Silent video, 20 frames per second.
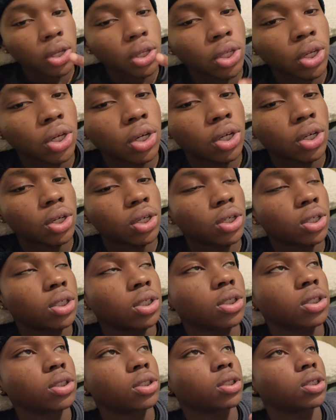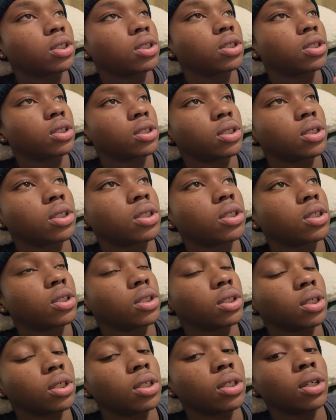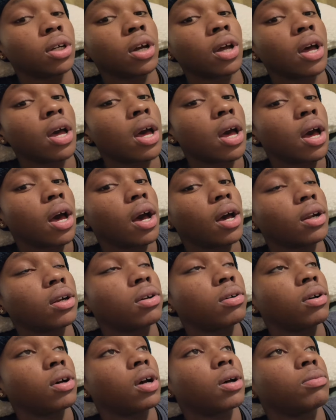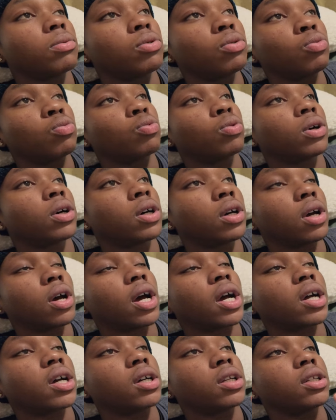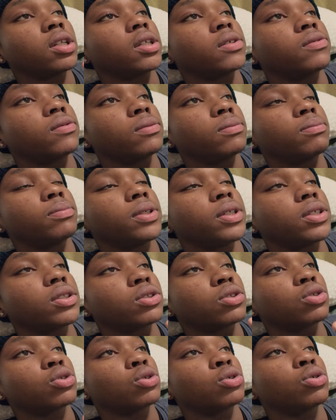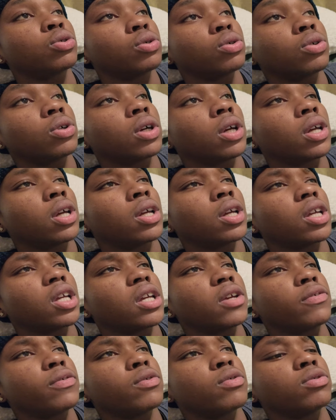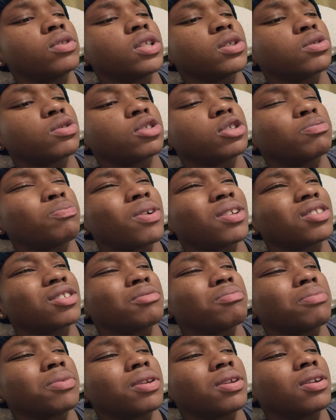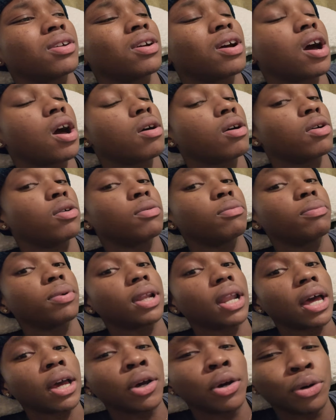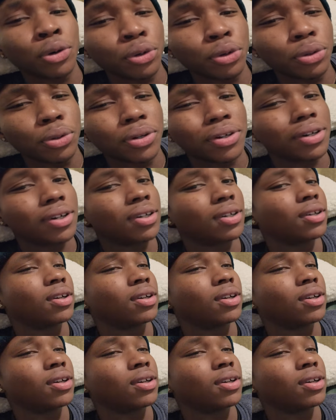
Yeah, yeah, yeah. I know I'm the one. I could never be a two. If you disrespect me, I'm gonna be like, who?